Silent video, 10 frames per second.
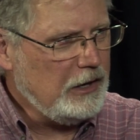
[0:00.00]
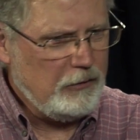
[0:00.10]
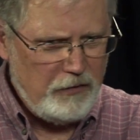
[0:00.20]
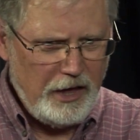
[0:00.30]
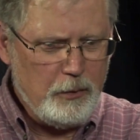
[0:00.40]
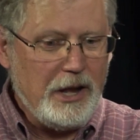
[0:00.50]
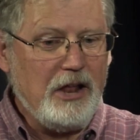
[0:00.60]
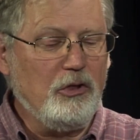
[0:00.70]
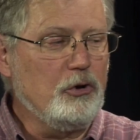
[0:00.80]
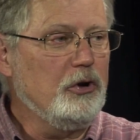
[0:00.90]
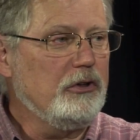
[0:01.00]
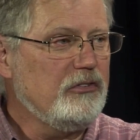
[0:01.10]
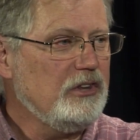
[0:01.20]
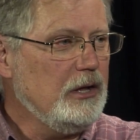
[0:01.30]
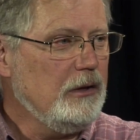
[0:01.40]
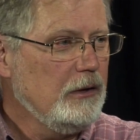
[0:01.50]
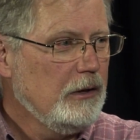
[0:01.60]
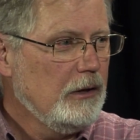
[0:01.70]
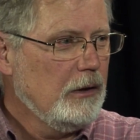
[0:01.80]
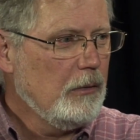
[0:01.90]
Evaluate and learn to see,
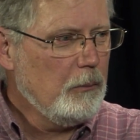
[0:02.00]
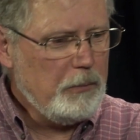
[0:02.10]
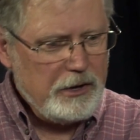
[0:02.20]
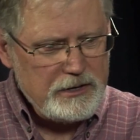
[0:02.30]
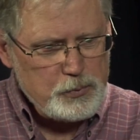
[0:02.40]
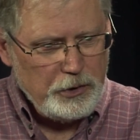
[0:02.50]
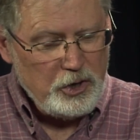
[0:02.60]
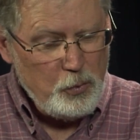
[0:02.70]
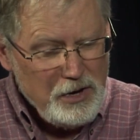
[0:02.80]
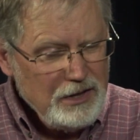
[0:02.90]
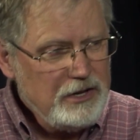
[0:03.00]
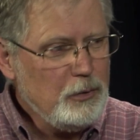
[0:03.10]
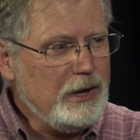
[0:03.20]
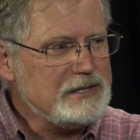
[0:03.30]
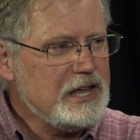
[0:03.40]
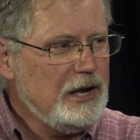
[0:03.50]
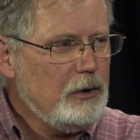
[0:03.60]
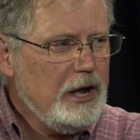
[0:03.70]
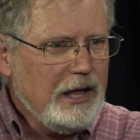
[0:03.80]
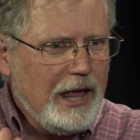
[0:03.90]
because what you're really doing is
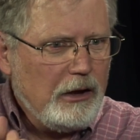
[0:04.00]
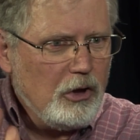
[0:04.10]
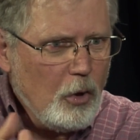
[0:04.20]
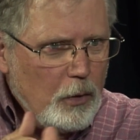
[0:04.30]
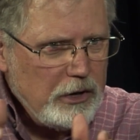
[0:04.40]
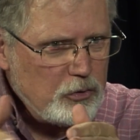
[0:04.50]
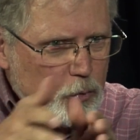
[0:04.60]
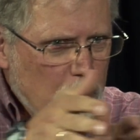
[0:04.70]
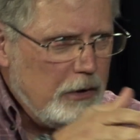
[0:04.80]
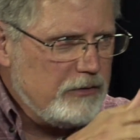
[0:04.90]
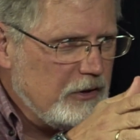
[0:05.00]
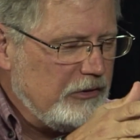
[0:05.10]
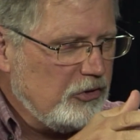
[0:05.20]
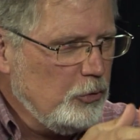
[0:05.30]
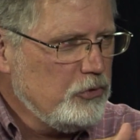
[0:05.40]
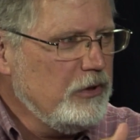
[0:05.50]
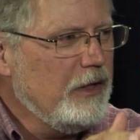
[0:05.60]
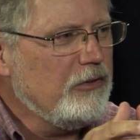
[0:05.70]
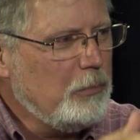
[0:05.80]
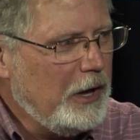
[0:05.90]
iterating and going towards a solution
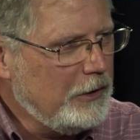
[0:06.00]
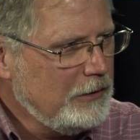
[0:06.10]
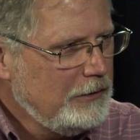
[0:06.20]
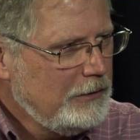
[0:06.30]
that's better.